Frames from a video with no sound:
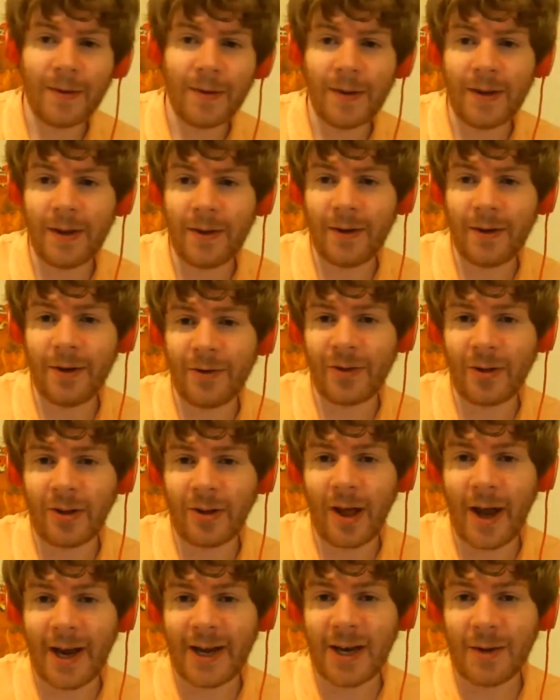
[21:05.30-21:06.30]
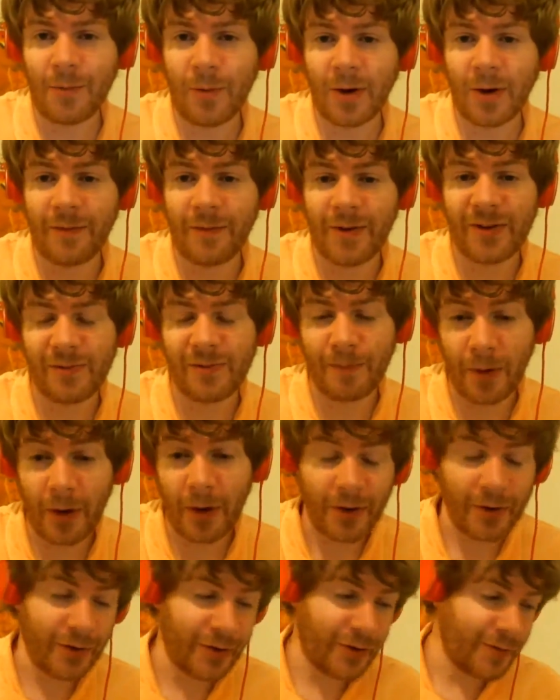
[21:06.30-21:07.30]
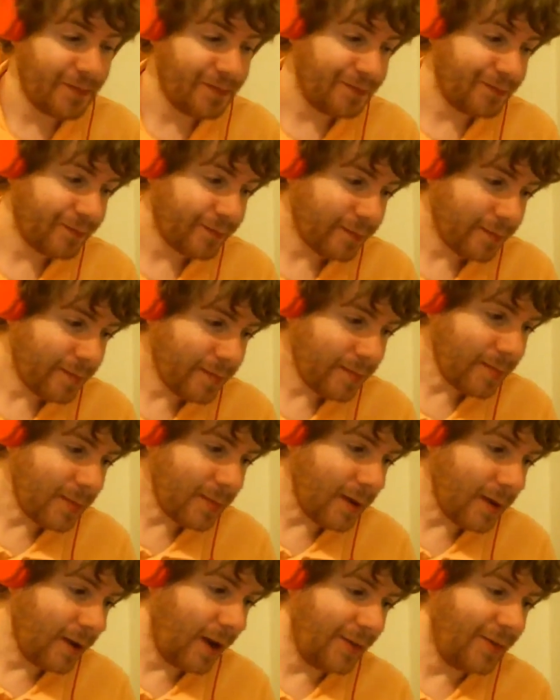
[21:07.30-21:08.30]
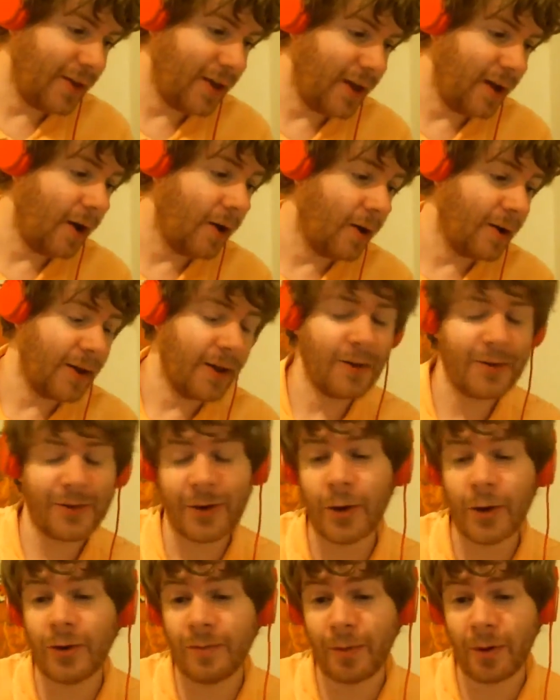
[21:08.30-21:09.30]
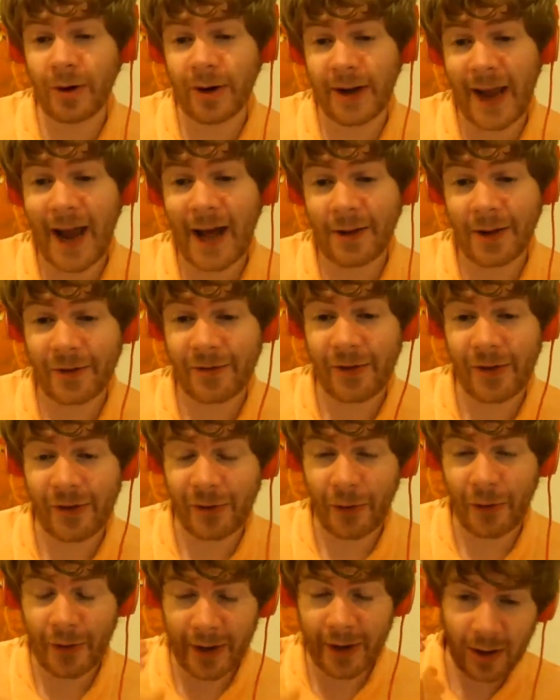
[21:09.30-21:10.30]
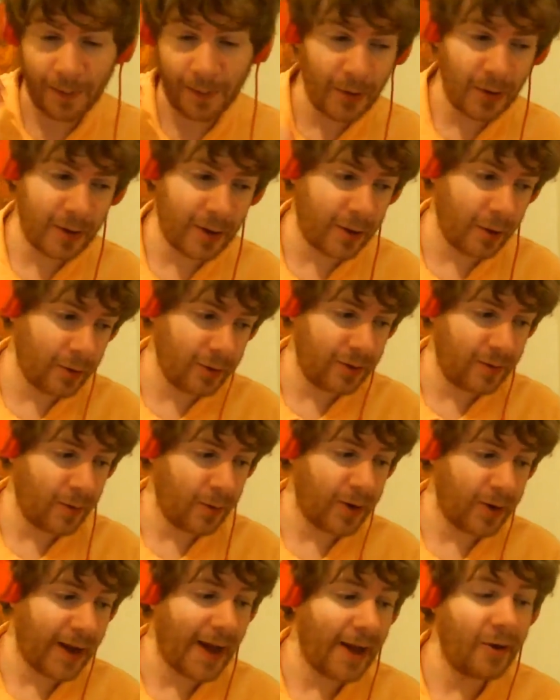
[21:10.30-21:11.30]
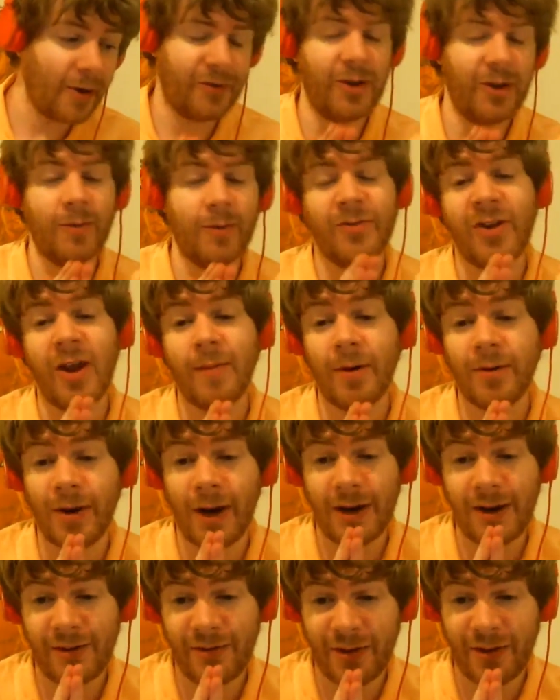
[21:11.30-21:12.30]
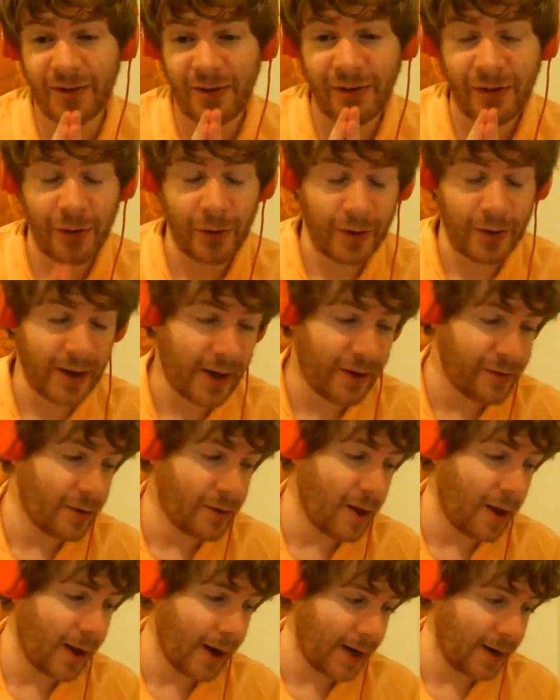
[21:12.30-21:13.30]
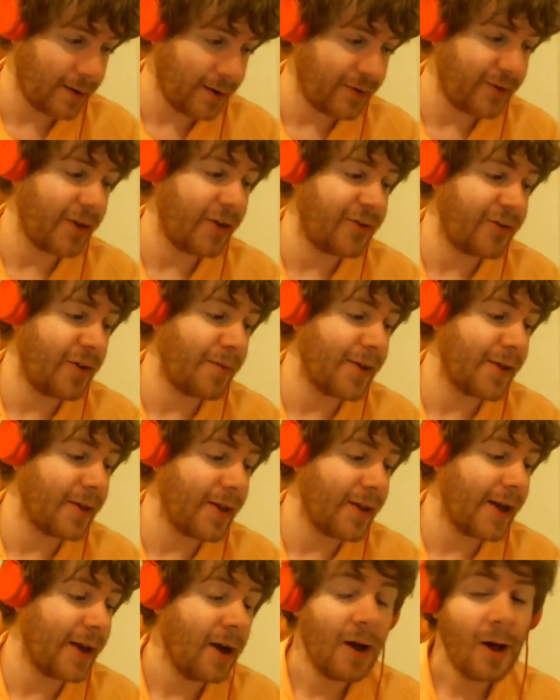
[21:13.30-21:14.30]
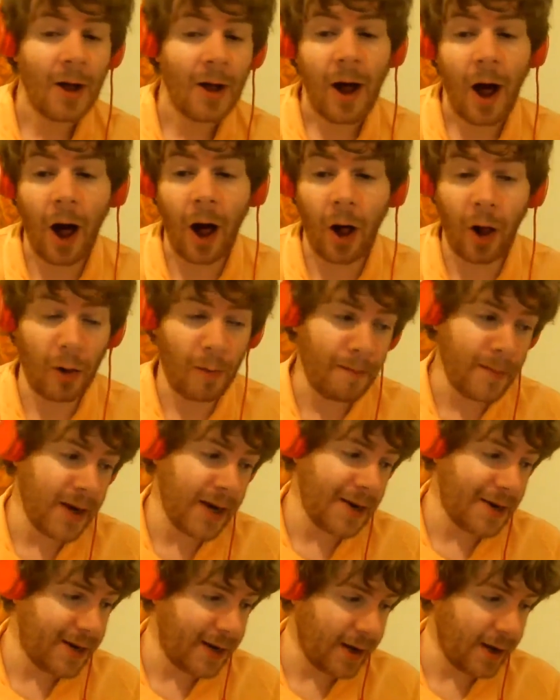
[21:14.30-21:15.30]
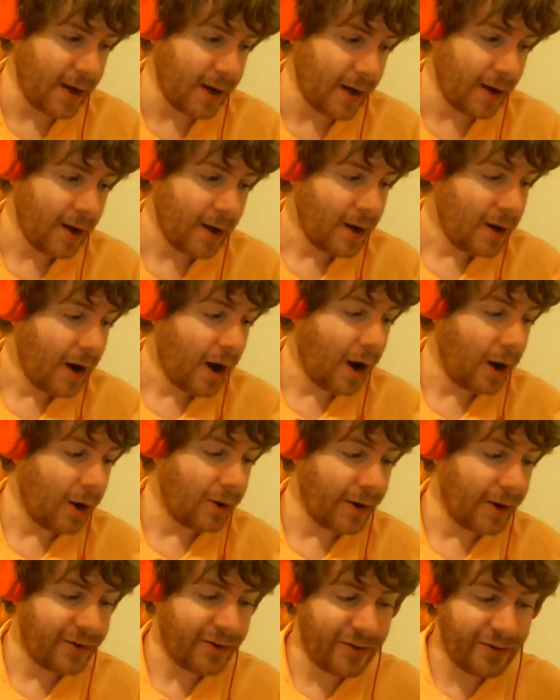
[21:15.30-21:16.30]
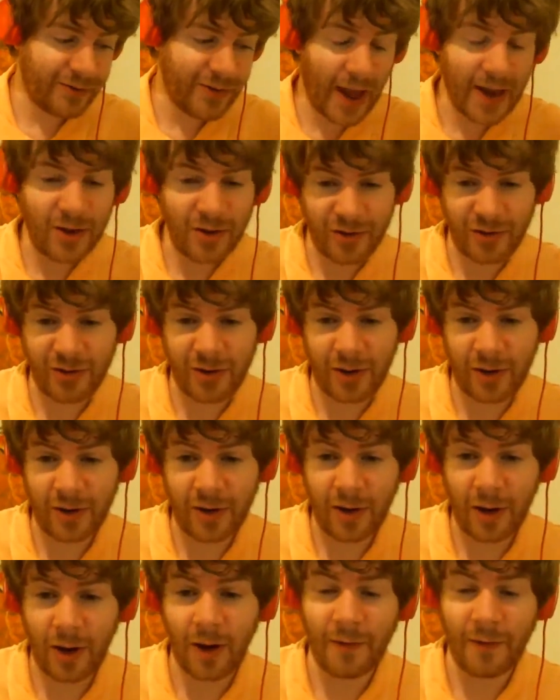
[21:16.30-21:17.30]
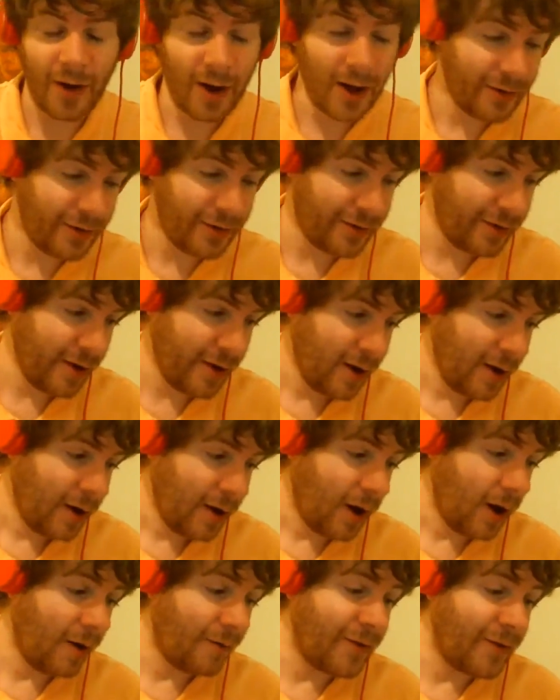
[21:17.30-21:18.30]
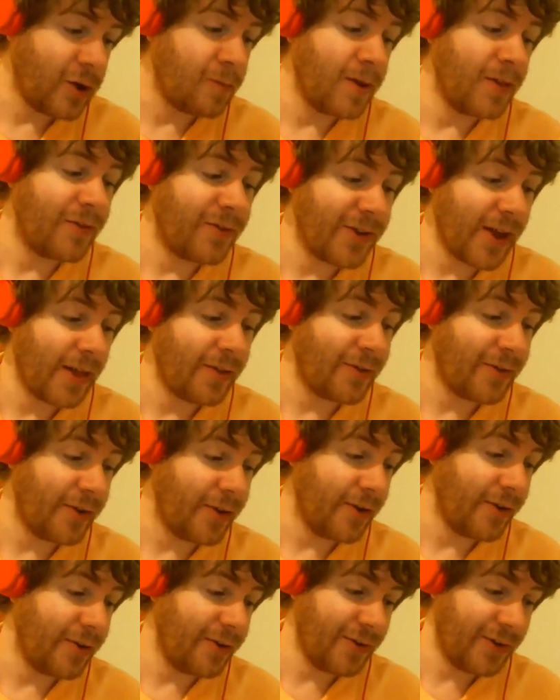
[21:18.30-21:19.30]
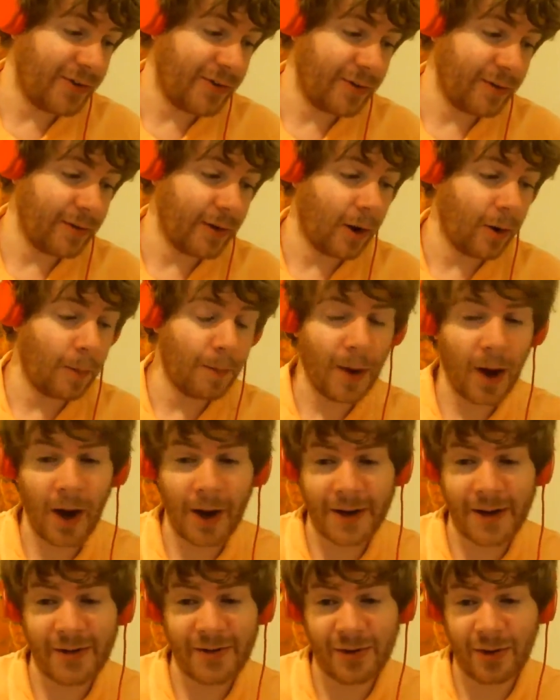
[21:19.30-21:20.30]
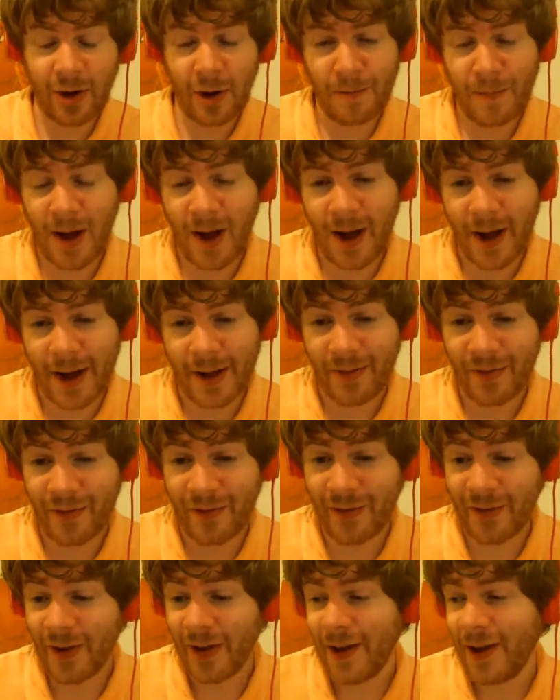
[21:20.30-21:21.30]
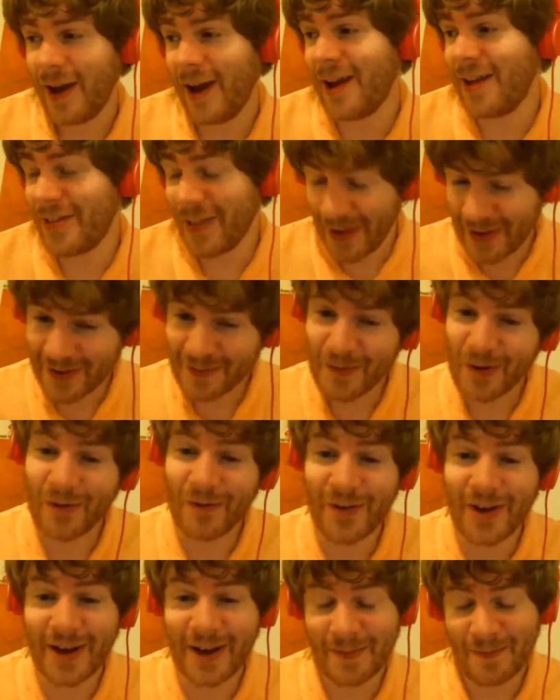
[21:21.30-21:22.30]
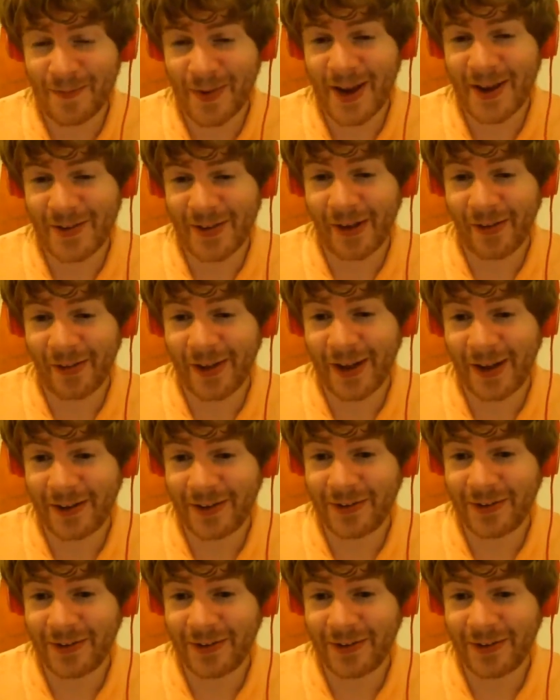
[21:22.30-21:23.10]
there's a line in one of his books, I think, it's Gutenberg Galaxy, sorry. In the book Gutenberg Galaxy, which came out in 1962, he has a line that says something like, all media are an extension of us, of human senses, our bodies, and our minds. And this movie basically